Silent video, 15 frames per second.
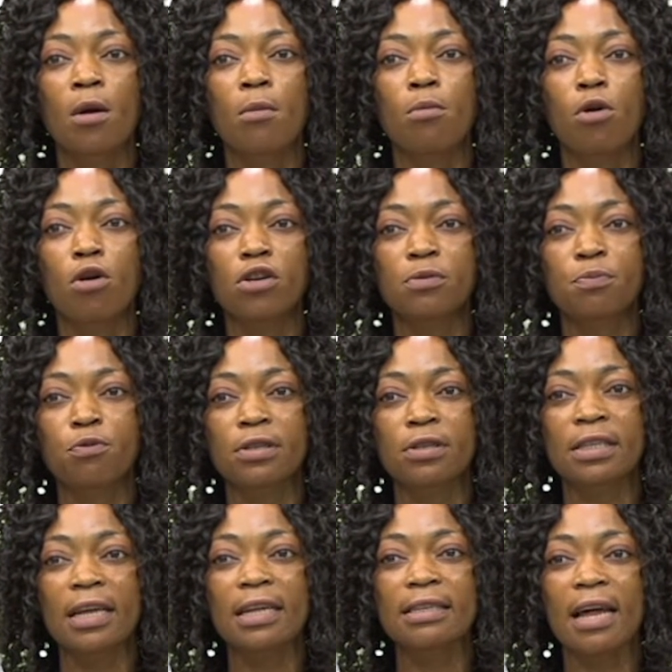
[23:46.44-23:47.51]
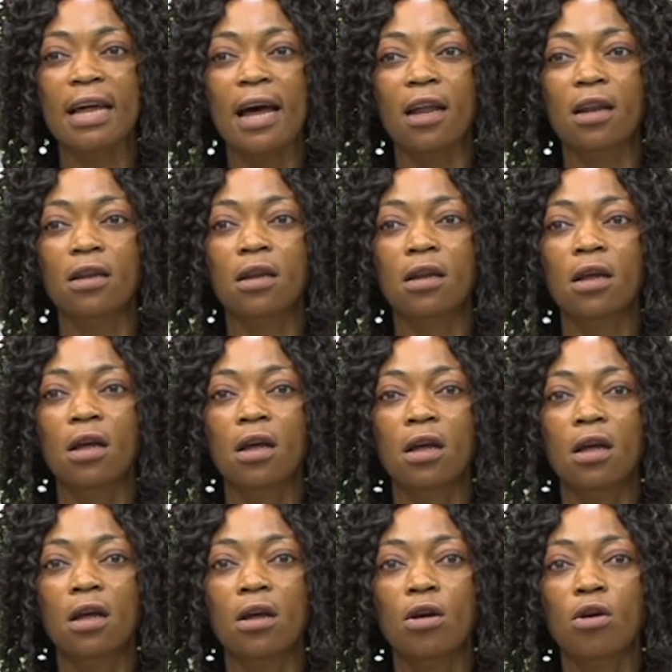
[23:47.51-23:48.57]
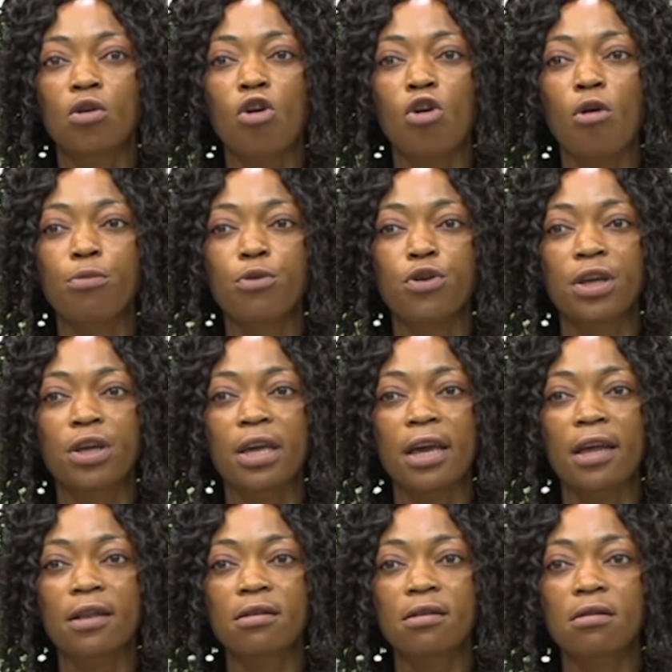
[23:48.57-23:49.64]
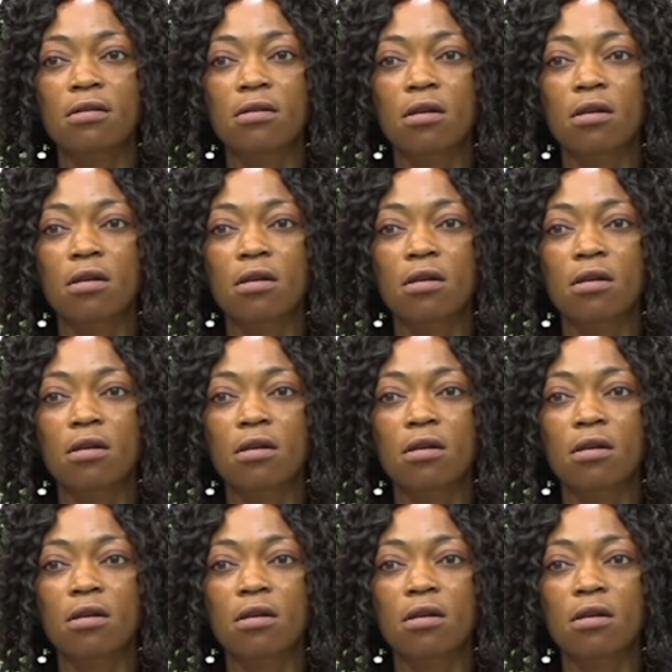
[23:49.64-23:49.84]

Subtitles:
must process and communicate,